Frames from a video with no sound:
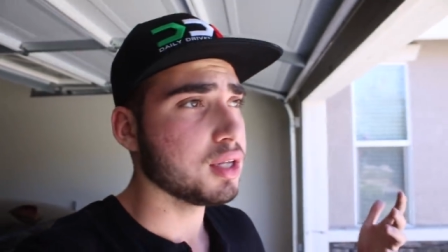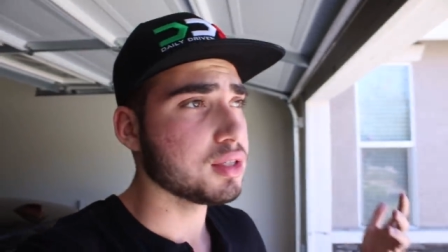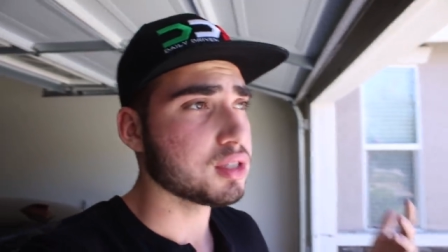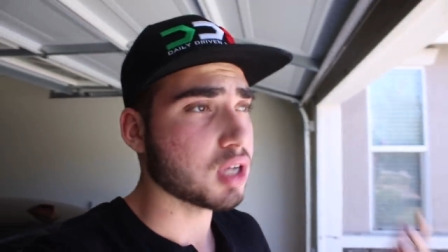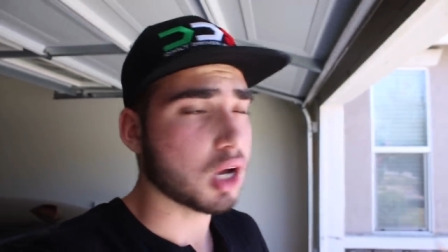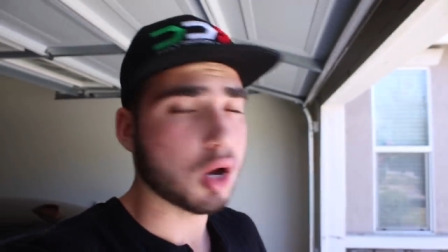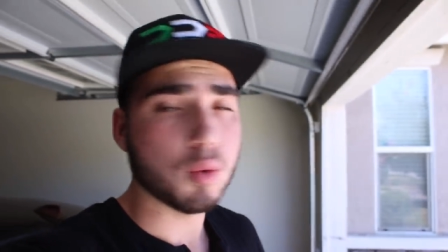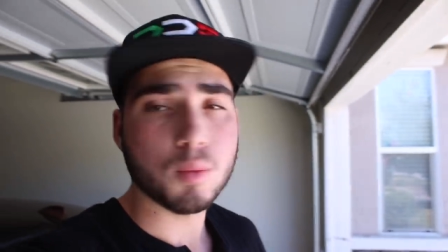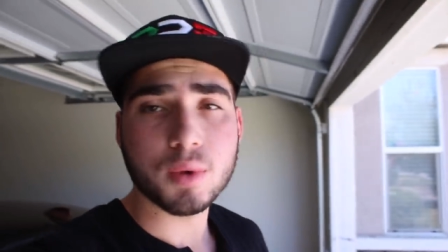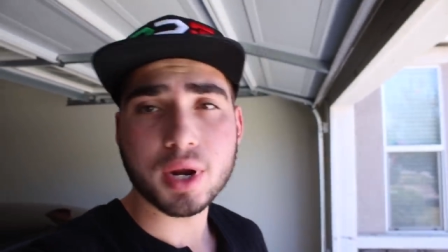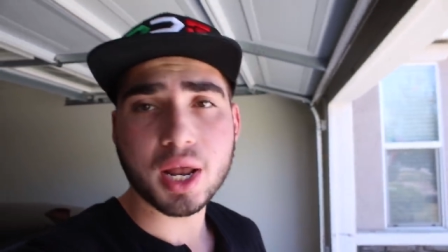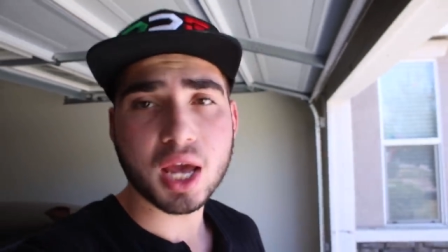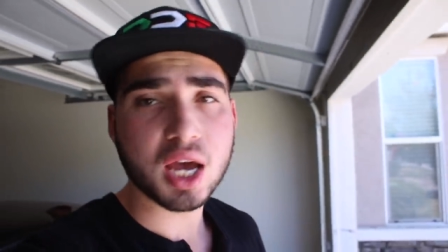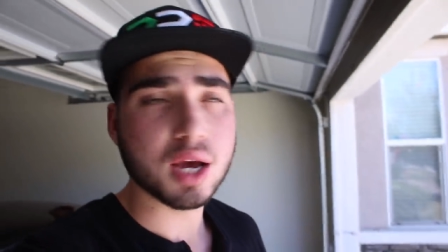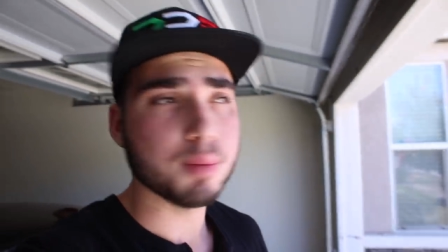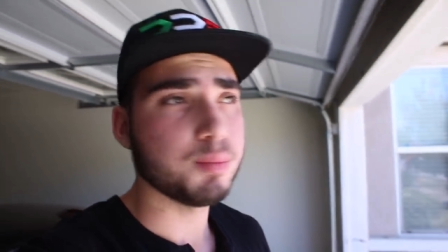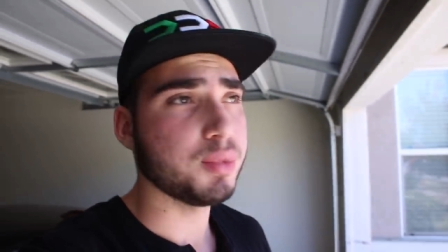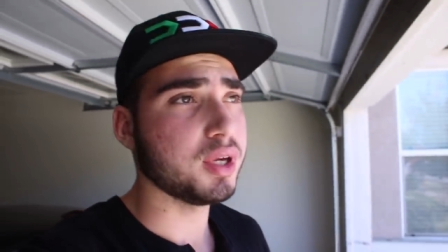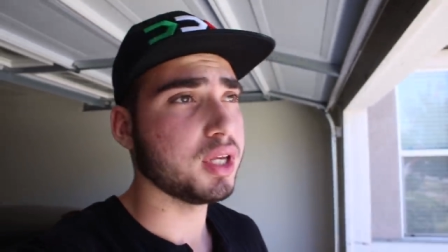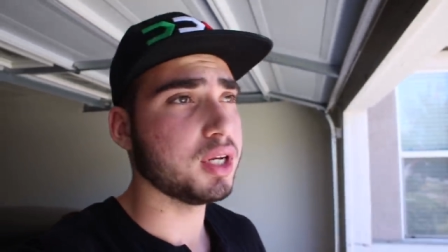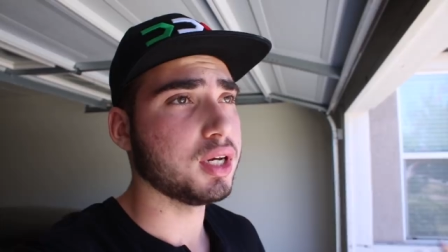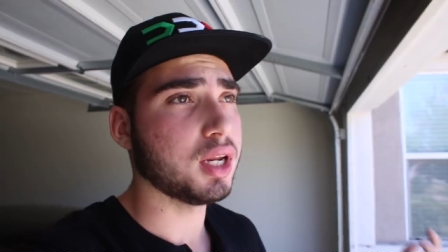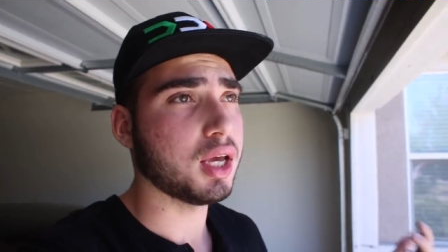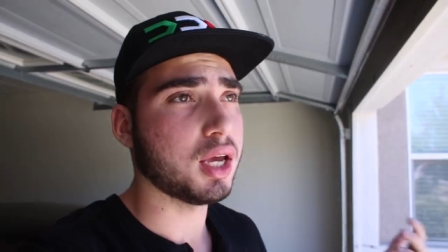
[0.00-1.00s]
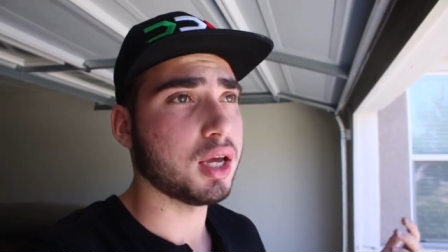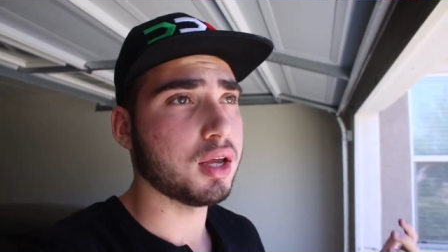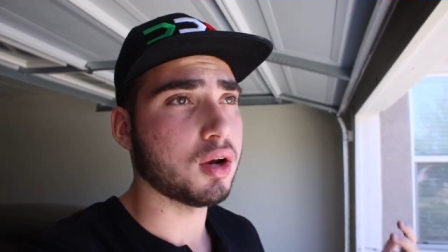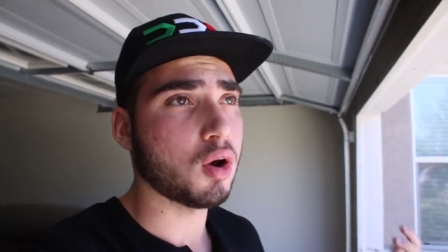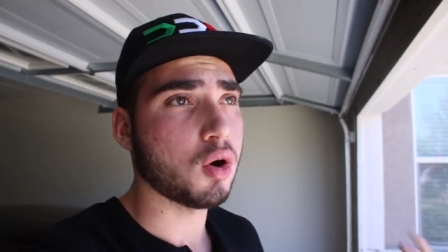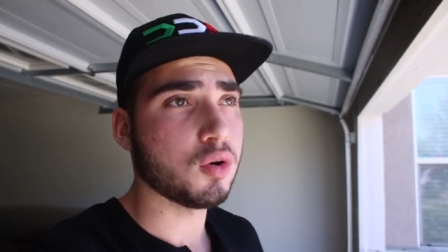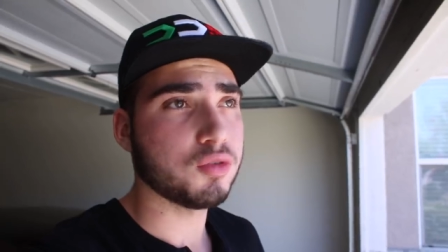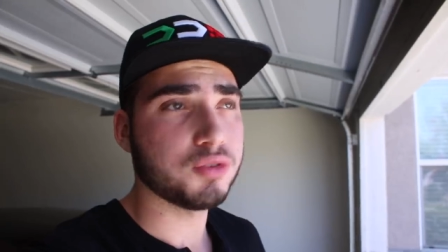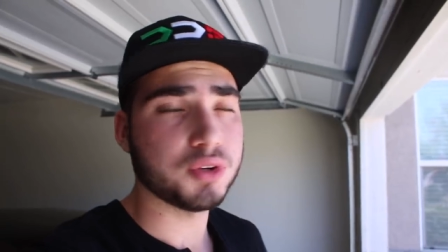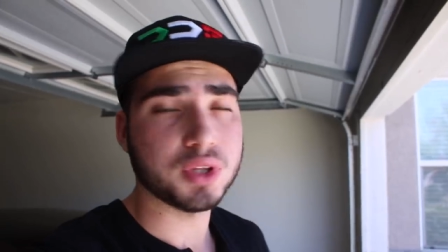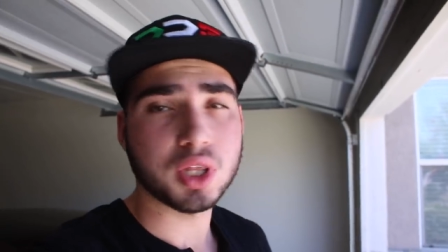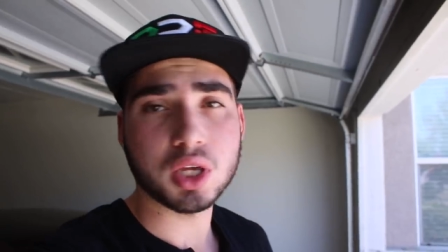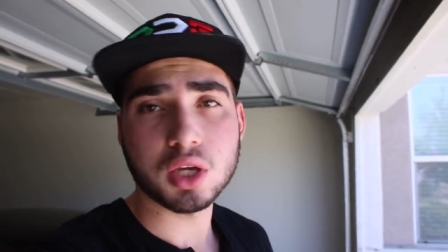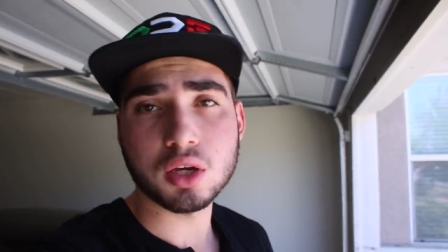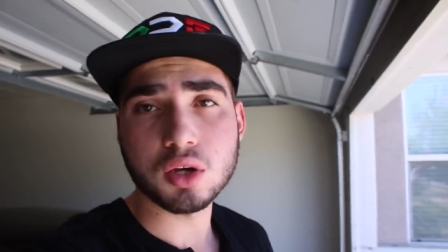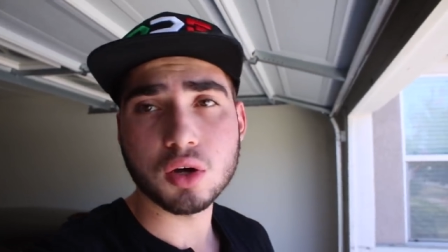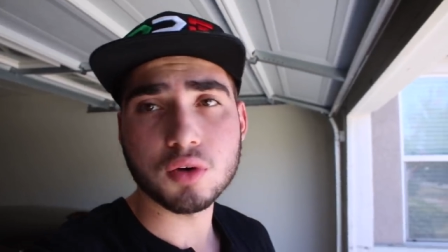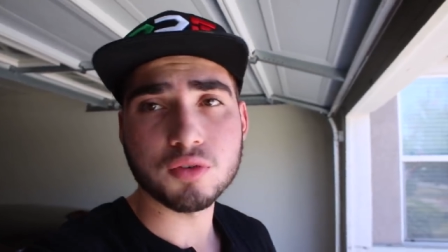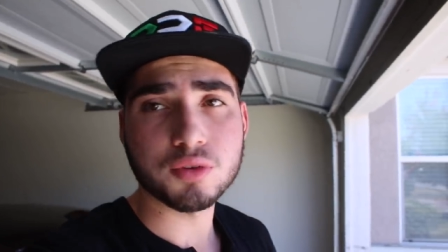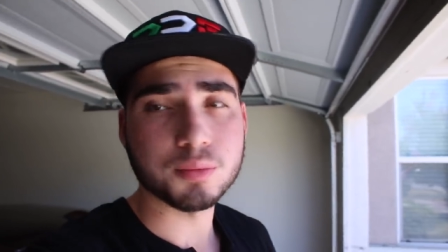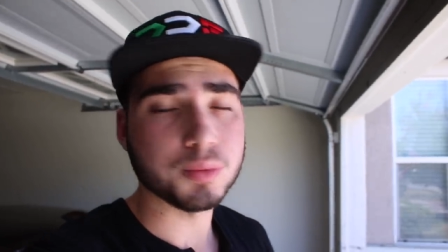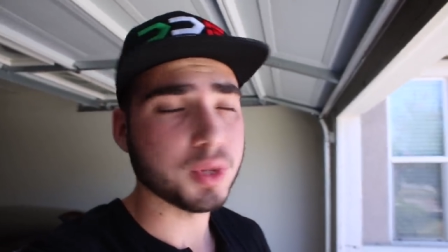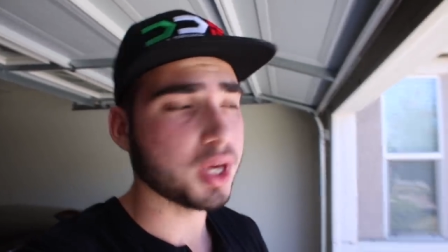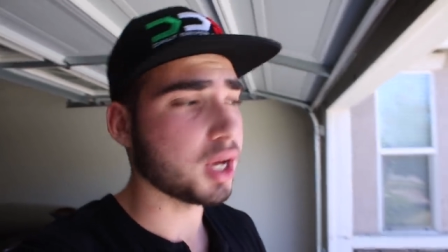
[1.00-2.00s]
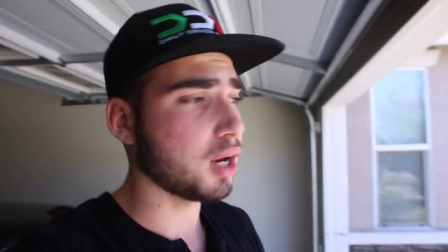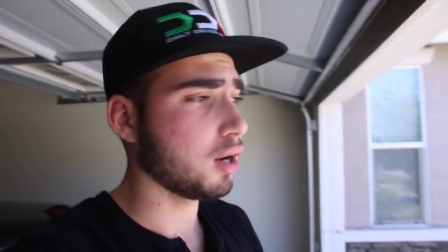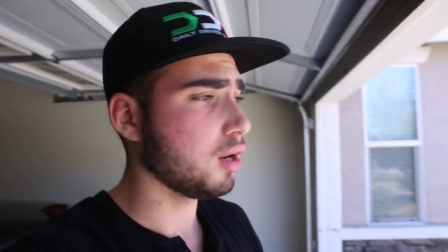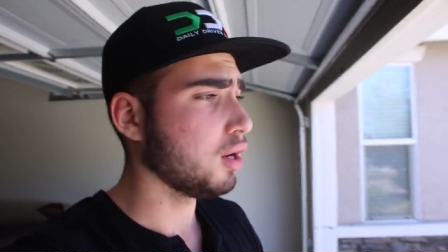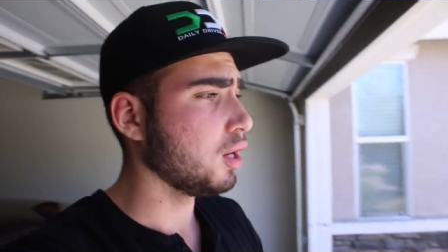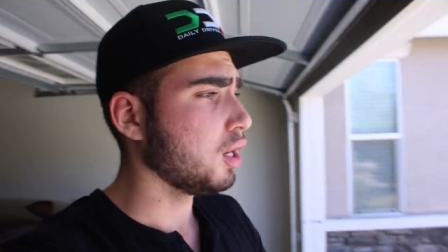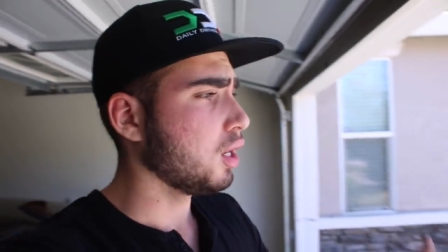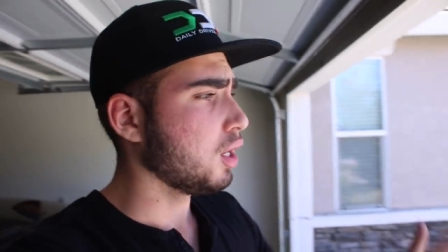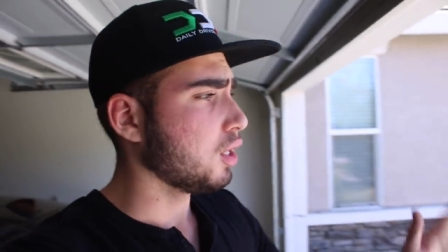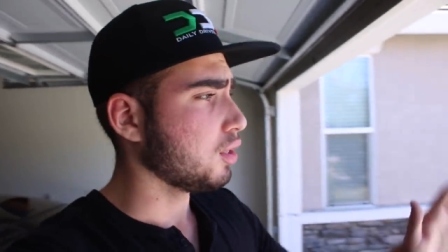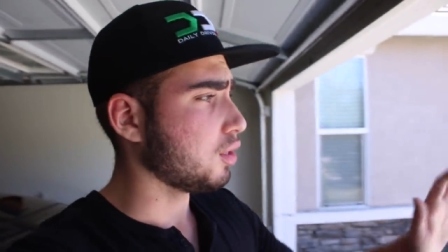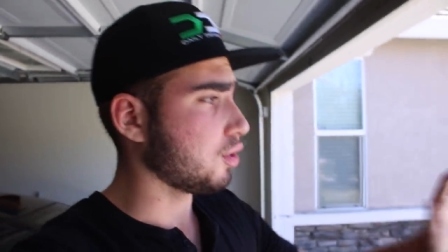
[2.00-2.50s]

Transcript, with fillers: tell them what happened, and hopefully they can go from there.